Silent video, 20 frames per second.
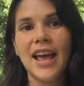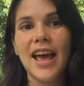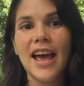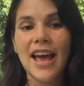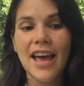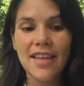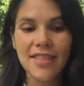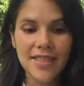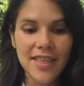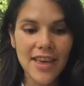
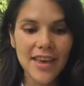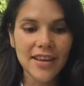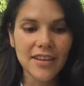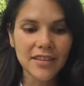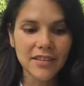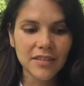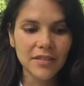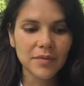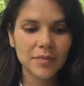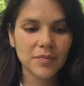And
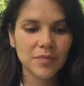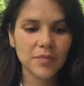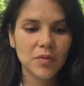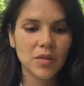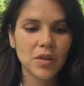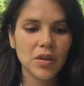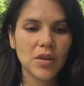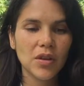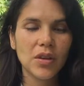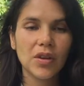then
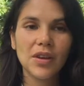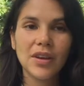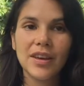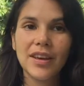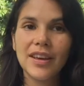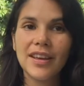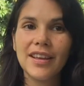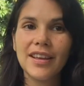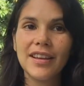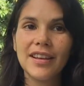
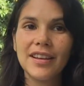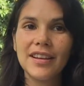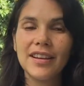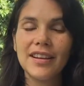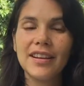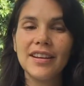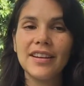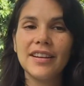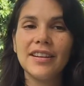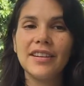
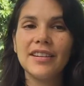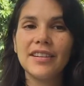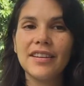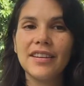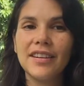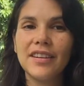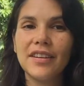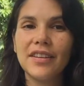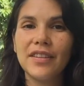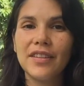in
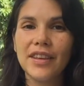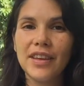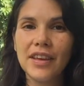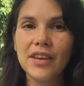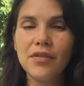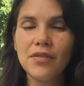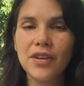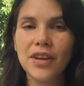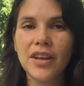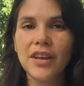the
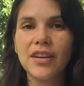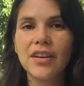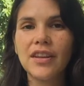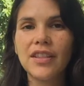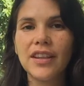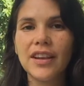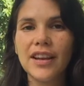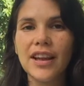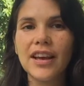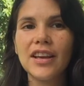evening, in
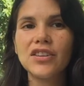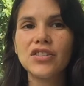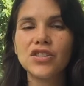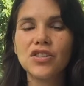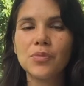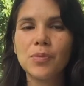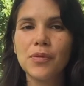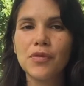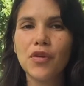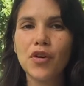the night,
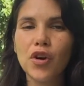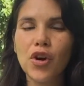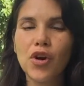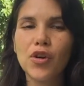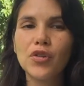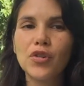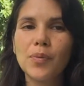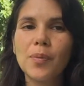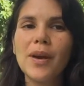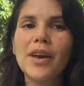just before
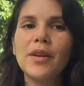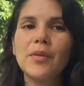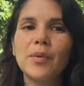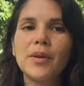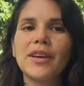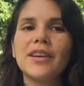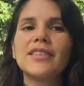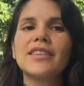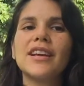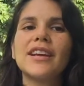going to bed, we
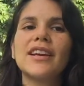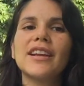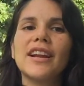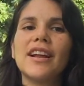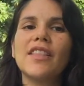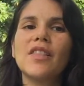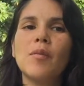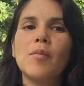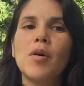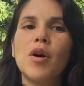can take
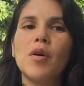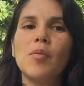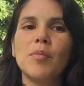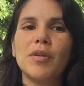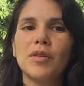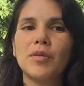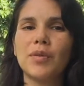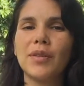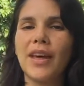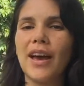another
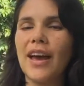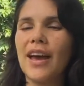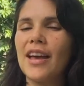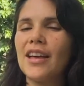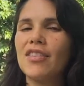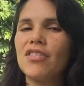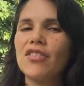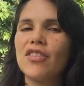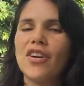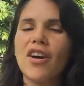moment with our
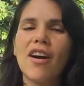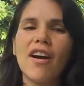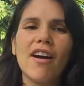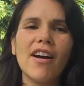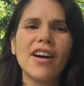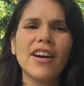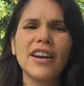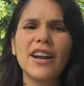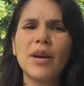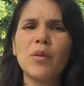hands on our
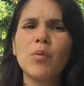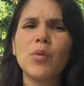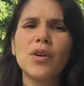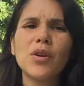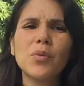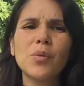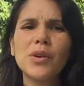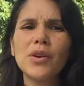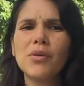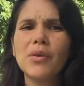heart. And what are
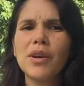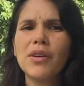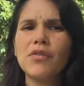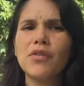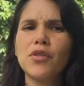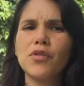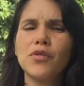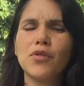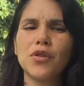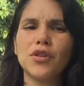we
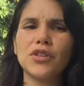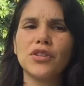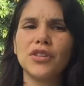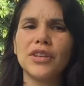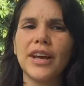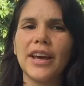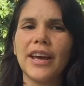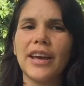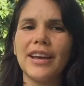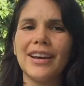grateful for
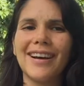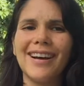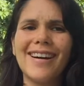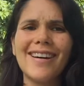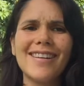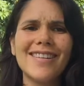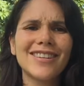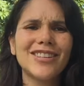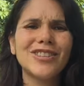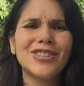today?
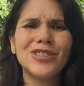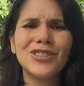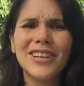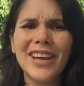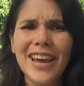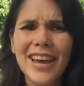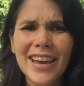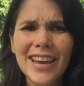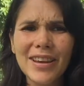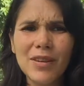Oh,
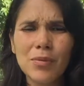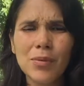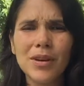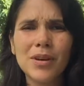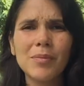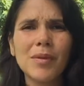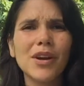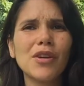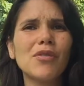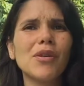today, what
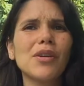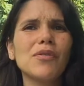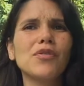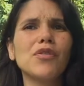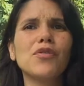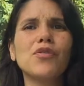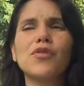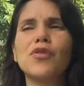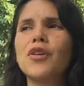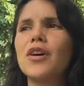am I grateful
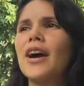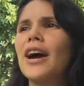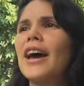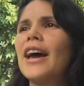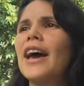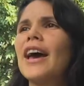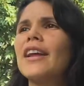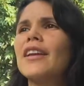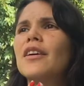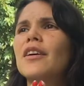for? I
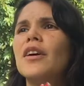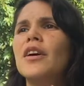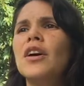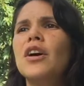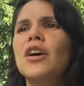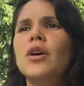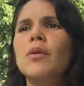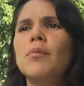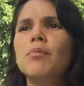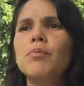had a
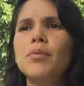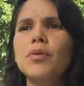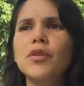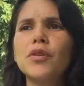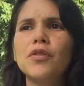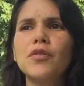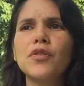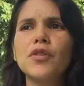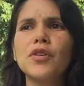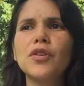
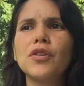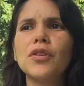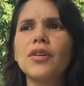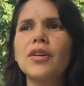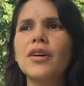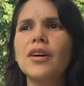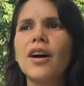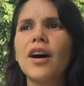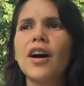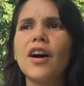beautiful
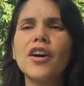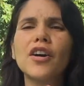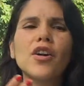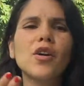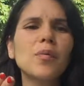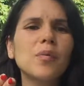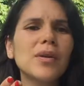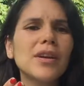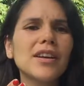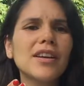
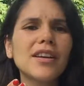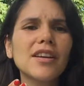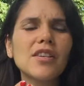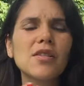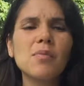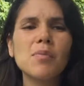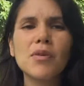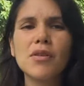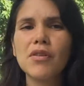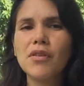heart-opening
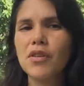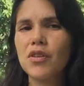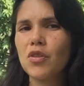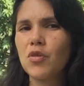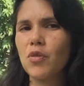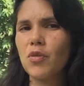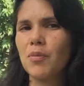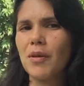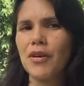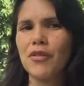experience
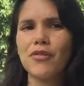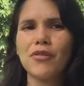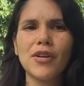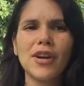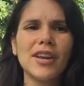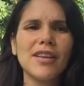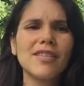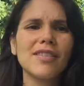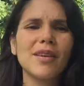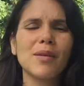with my
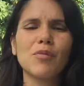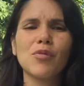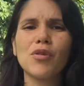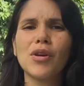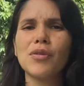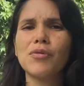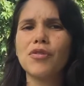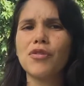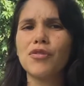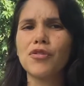friends. I'm
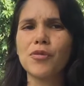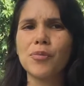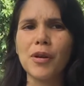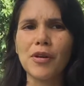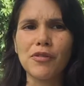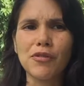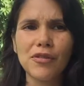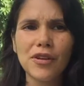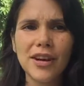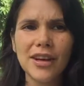grateful for my
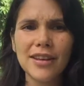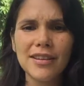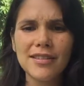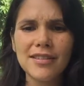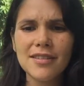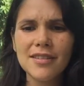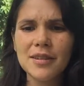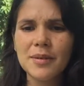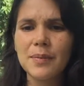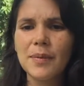
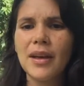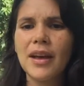friends.